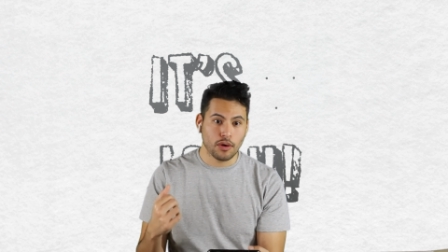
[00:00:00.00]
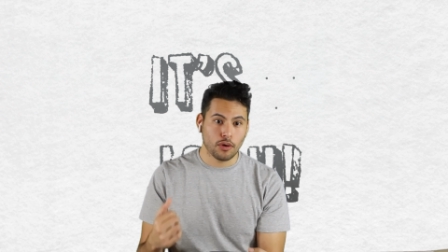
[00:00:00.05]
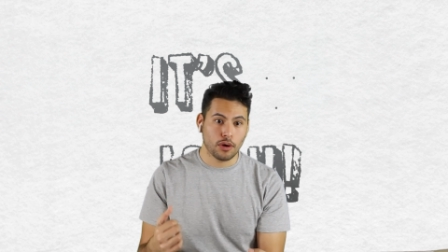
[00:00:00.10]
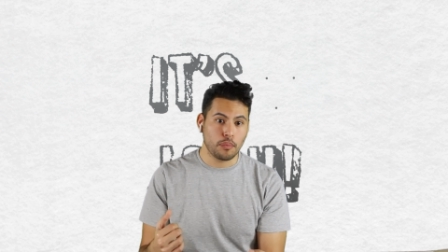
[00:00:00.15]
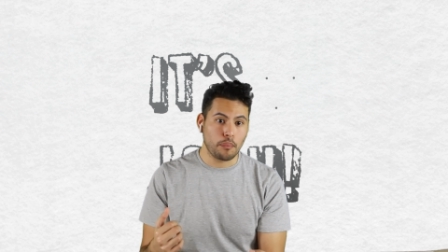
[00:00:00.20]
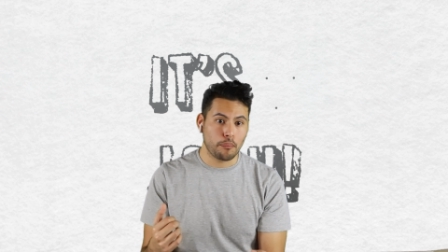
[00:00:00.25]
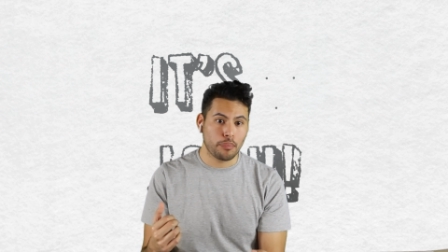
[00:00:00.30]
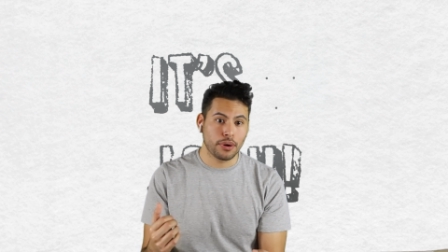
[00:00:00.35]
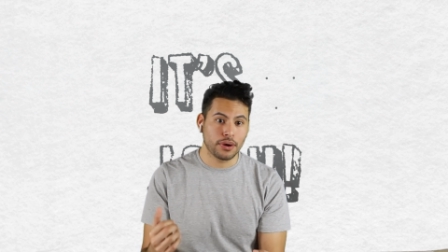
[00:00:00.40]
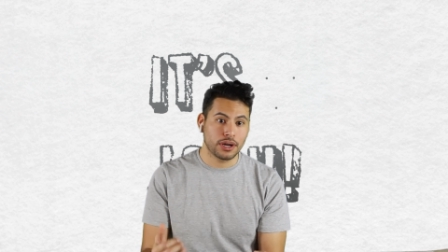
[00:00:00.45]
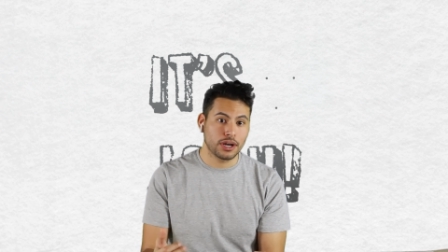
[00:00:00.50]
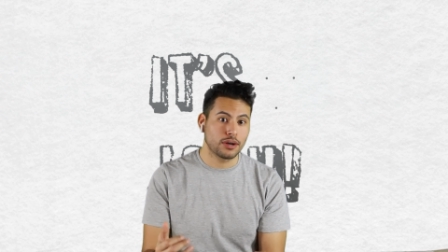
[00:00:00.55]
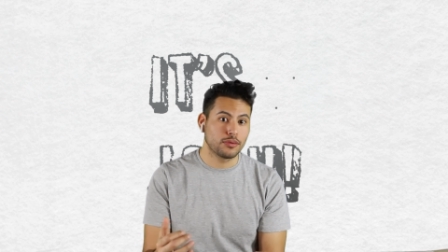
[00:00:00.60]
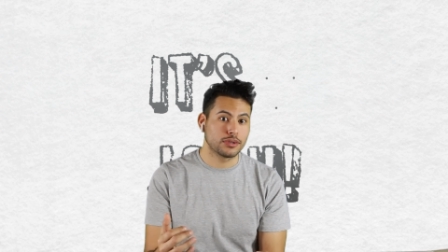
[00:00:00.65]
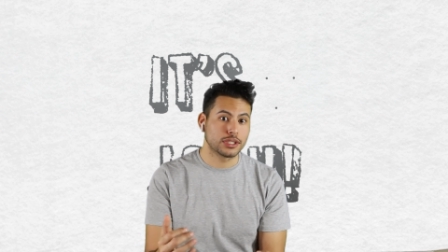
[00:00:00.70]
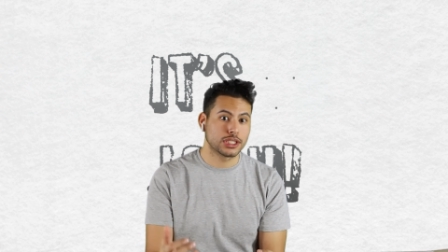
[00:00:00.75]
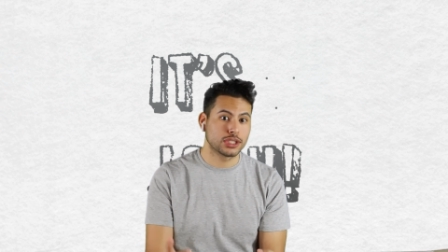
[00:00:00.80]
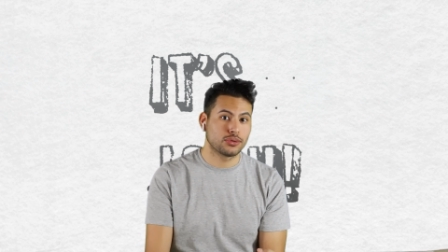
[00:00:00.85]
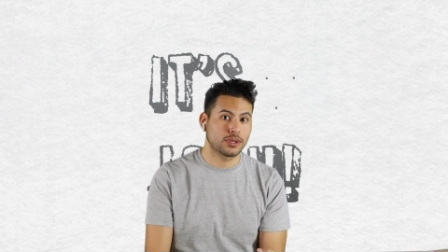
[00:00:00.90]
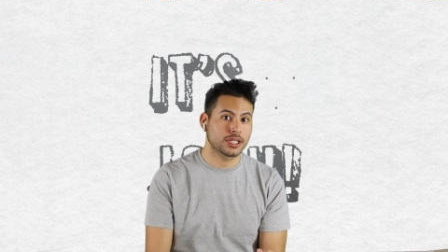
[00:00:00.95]
were putting
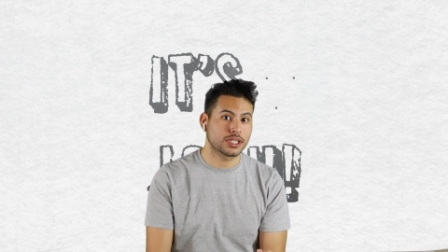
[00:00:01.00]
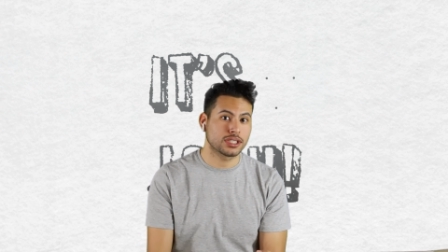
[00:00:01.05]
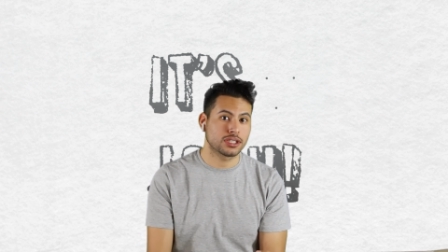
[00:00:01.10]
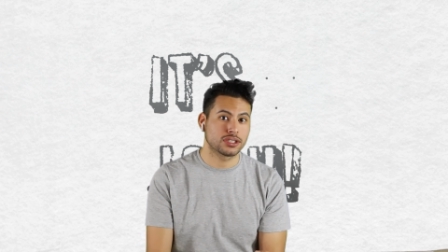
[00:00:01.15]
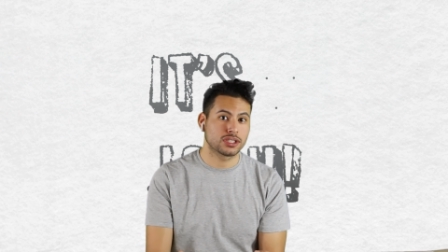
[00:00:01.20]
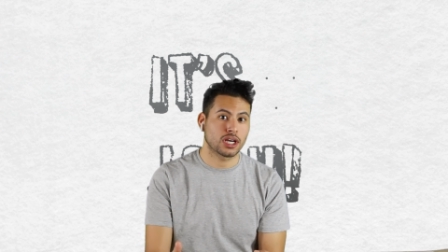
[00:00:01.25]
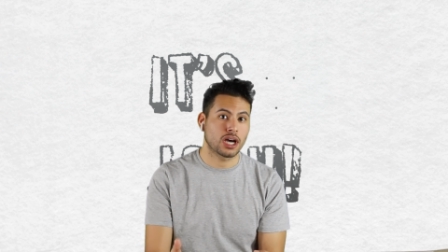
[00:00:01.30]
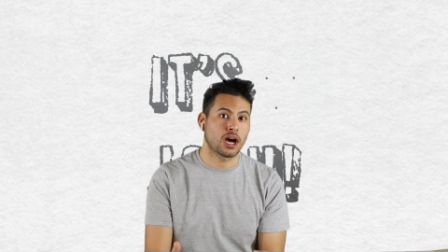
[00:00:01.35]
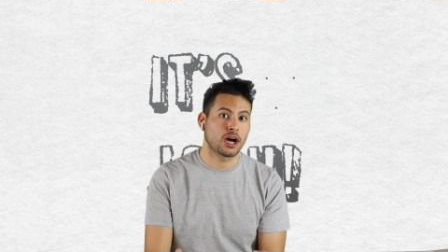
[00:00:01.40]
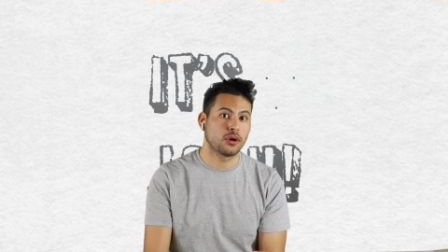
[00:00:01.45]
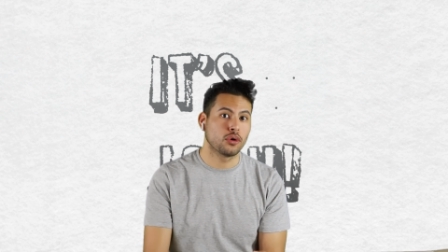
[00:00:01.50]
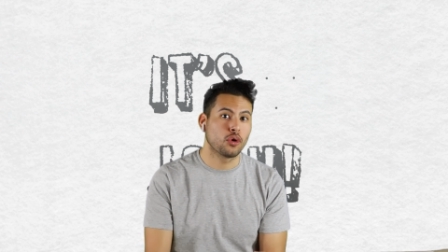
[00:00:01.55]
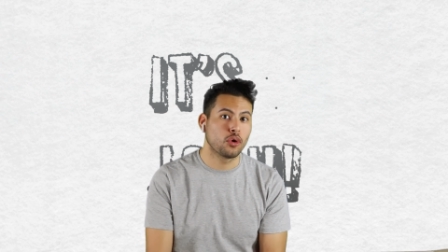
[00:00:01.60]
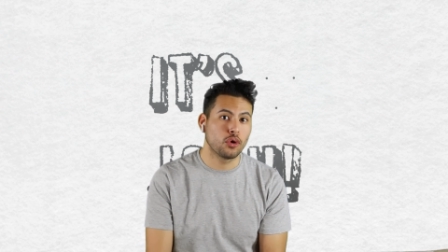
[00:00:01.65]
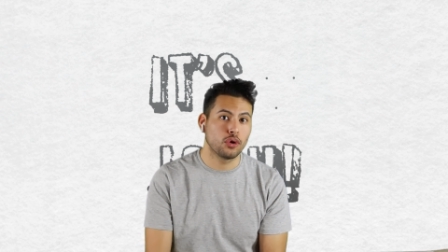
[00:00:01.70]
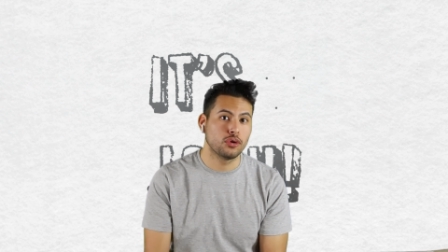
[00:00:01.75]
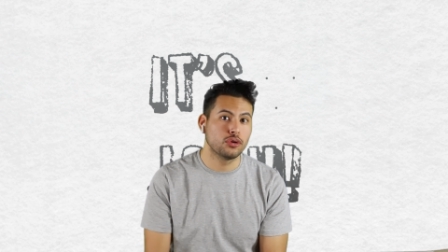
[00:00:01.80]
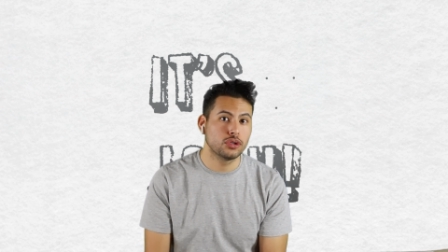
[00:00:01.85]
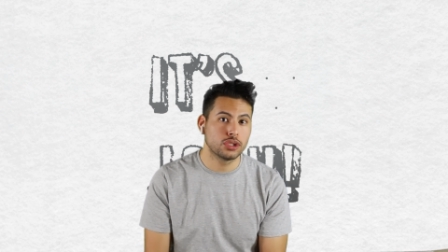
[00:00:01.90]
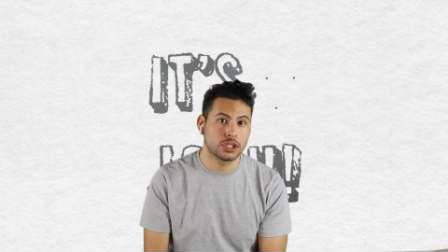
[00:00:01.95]
restrictions on
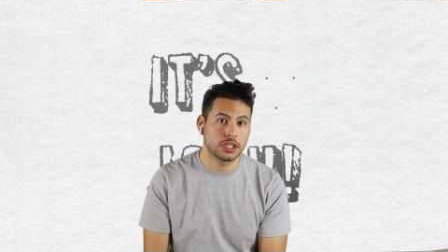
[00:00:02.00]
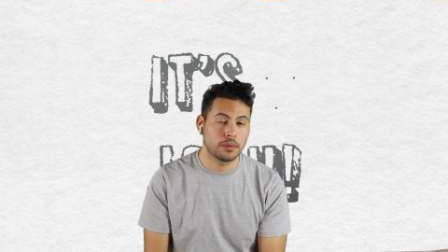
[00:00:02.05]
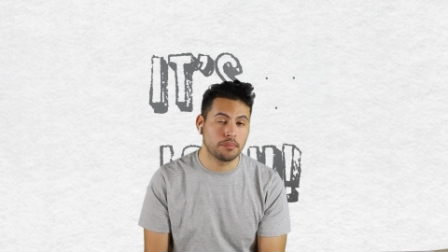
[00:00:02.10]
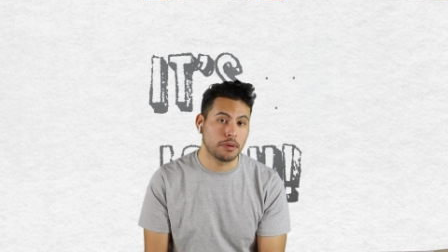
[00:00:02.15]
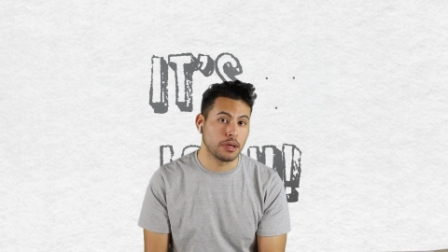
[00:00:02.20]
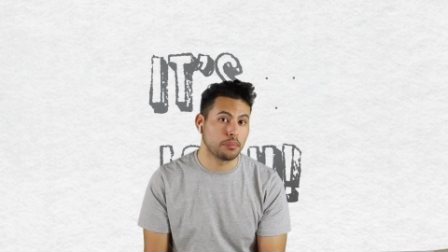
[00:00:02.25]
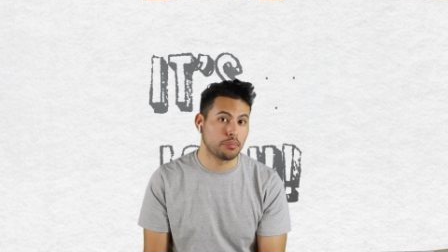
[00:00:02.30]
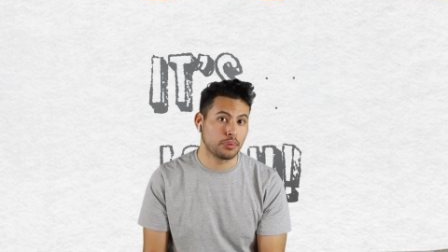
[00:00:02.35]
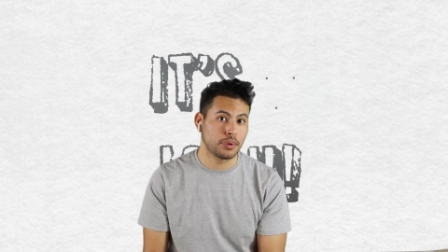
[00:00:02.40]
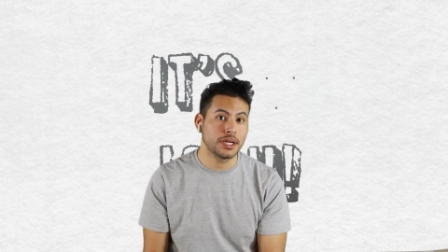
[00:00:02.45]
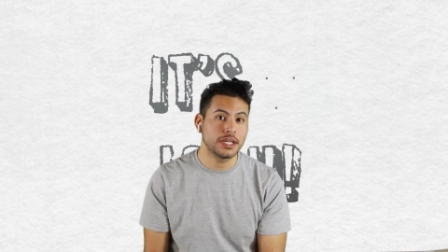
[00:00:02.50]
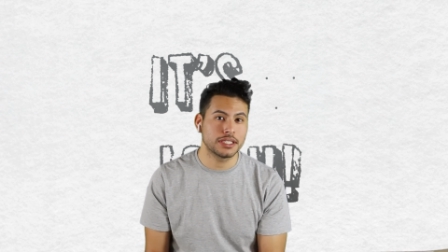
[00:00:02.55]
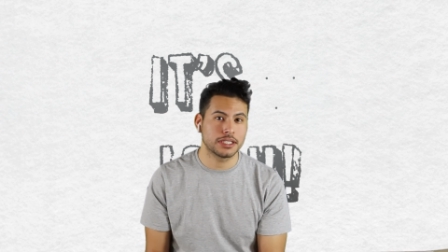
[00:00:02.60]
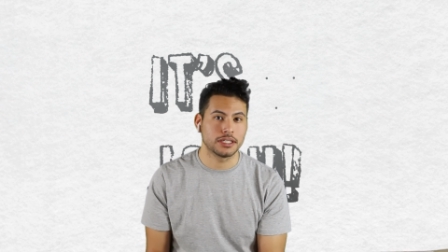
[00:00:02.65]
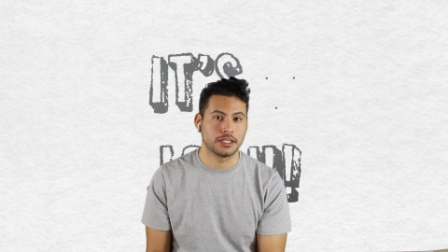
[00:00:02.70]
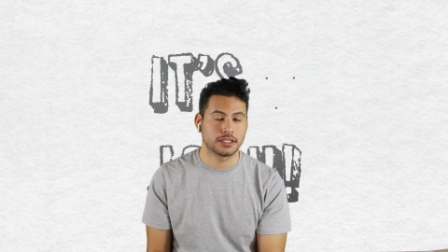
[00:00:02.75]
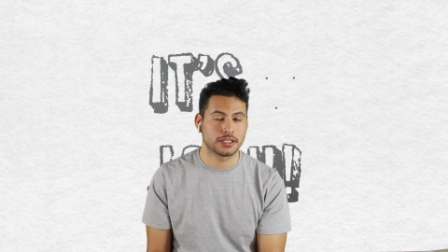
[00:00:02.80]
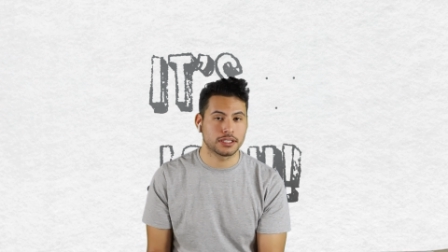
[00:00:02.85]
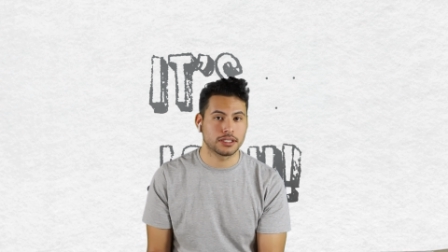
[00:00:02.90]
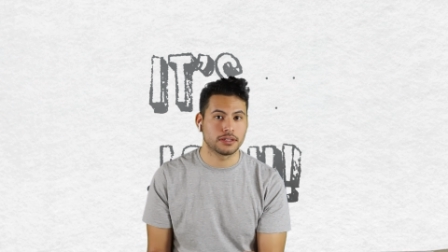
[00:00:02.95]
who you should be
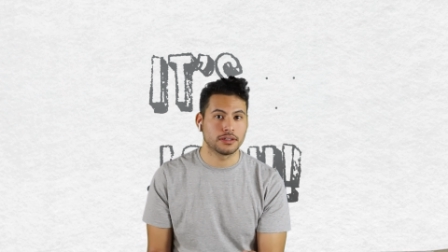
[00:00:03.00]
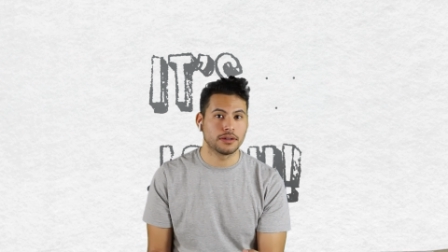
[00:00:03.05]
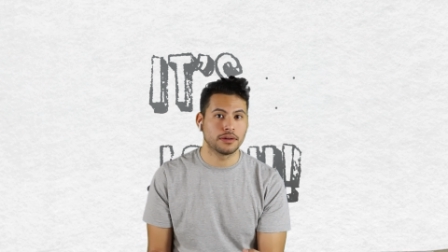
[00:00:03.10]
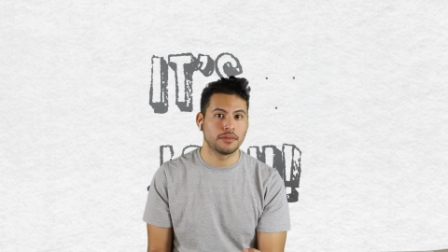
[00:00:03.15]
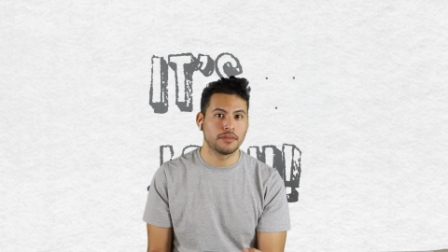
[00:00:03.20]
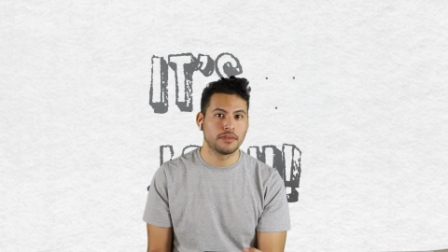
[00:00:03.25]
preaching to.